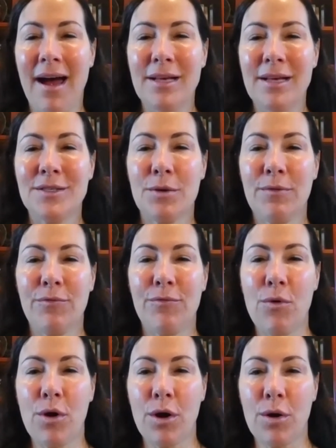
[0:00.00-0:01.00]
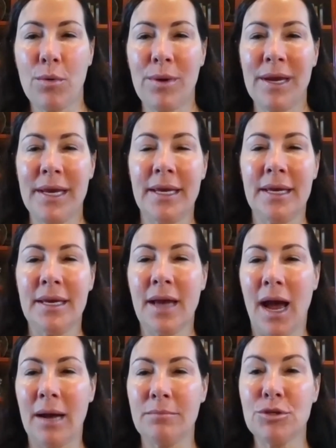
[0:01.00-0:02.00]
So before we
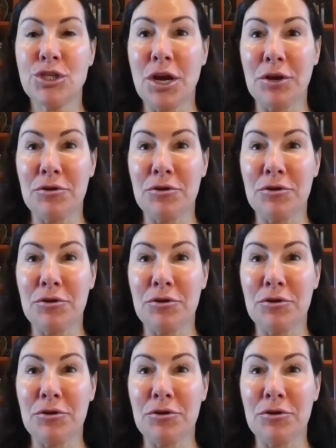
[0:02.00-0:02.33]
share